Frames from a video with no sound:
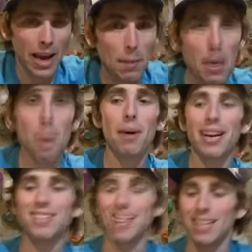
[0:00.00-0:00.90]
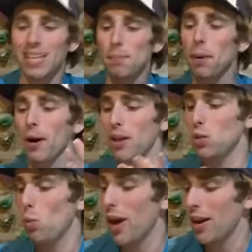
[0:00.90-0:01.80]
In my mind, a knee bar
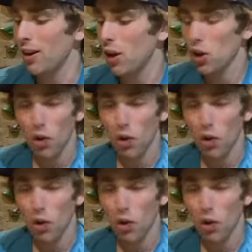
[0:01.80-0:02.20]
is when